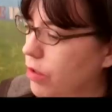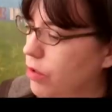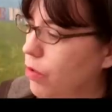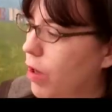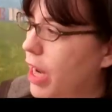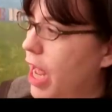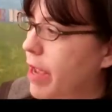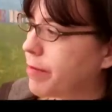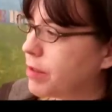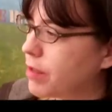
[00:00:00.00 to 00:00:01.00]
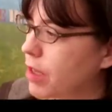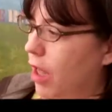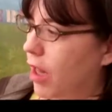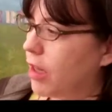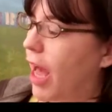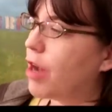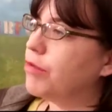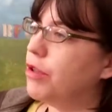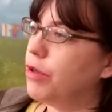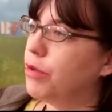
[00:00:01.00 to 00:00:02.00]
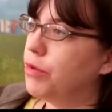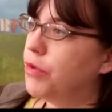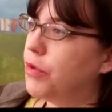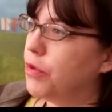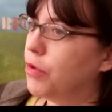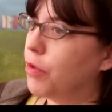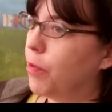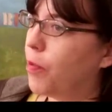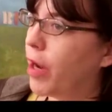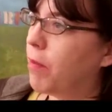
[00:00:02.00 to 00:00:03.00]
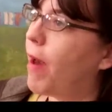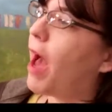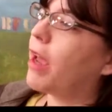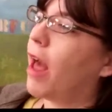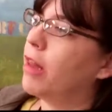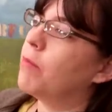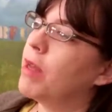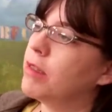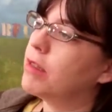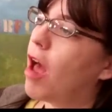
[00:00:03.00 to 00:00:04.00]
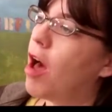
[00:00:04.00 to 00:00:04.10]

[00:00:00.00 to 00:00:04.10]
Story games allows you to bring back elements